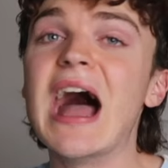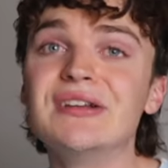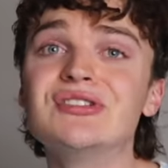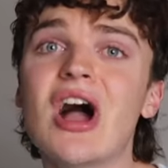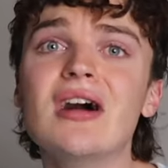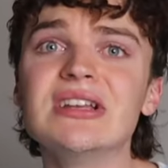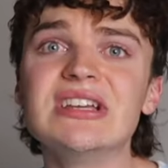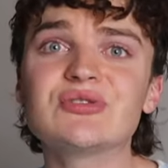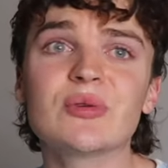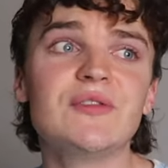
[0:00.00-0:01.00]
And Dolly
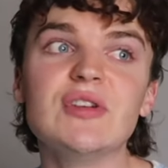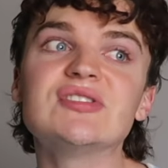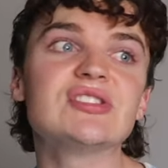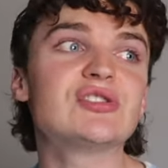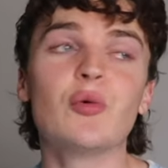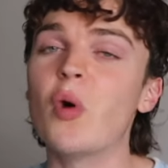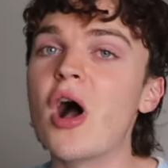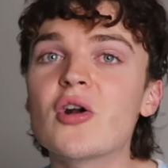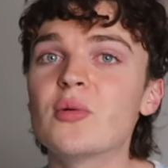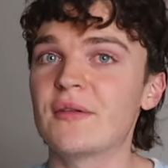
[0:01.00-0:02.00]
is refusing to
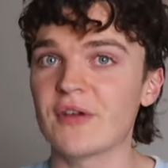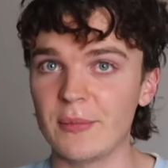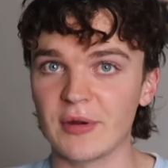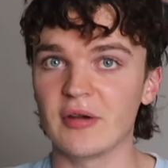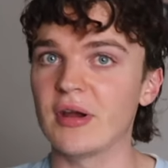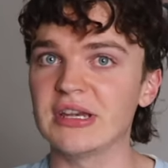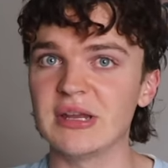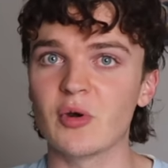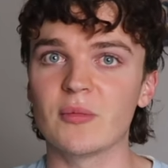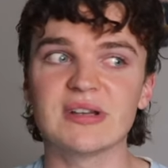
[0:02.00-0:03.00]
walk whenever I bring her out
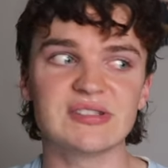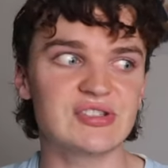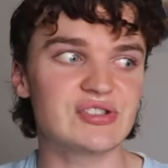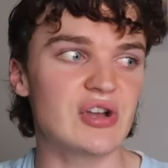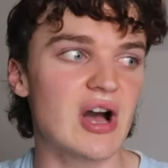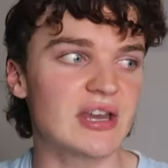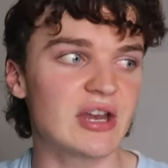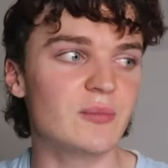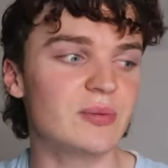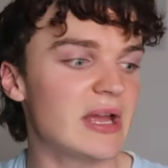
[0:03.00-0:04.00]
anymore because it's too hot, and I
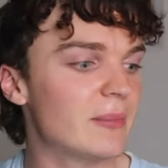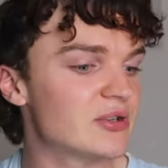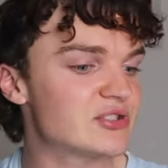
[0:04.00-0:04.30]
don't blame her.